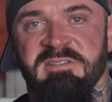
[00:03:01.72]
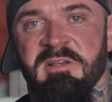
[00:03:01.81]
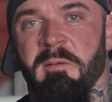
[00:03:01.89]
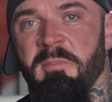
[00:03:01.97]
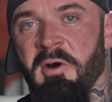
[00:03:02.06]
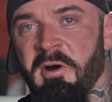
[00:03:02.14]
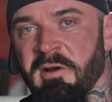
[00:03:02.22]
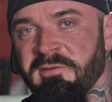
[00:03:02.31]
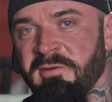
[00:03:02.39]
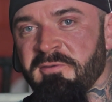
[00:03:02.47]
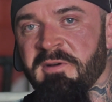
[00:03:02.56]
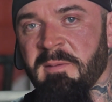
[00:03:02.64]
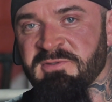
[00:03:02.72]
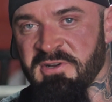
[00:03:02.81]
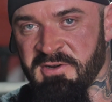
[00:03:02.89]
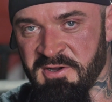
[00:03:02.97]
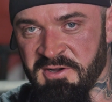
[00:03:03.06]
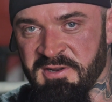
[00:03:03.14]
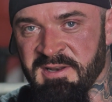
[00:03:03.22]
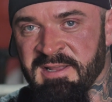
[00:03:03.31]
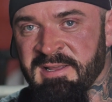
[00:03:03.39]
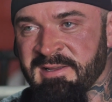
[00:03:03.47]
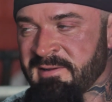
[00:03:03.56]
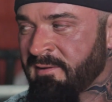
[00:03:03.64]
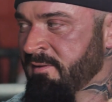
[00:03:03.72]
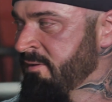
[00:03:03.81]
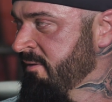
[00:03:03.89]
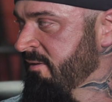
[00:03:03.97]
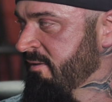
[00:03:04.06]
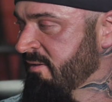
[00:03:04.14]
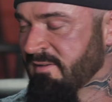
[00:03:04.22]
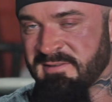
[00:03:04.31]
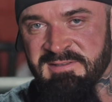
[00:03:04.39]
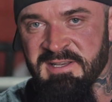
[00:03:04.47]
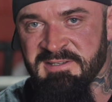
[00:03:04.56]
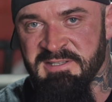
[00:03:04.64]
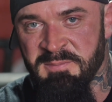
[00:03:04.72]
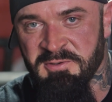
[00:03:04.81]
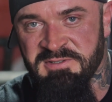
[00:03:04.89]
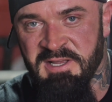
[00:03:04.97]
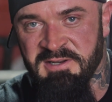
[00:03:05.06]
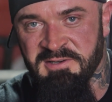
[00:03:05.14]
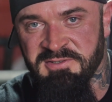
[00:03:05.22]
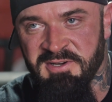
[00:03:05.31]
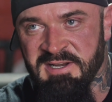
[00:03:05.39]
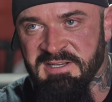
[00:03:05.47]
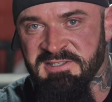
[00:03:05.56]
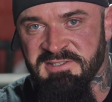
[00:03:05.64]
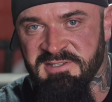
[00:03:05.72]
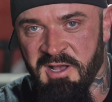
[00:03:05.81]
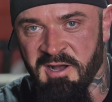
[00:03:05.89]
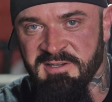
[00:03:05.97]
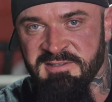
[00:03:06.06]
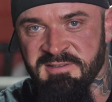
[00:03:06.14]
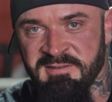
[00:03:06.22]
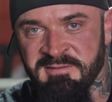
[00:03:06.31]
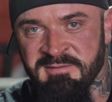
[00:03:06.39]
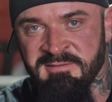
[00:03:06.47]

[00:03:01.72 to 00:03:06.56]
are subpar, two reps are good, 60% of your training sucks.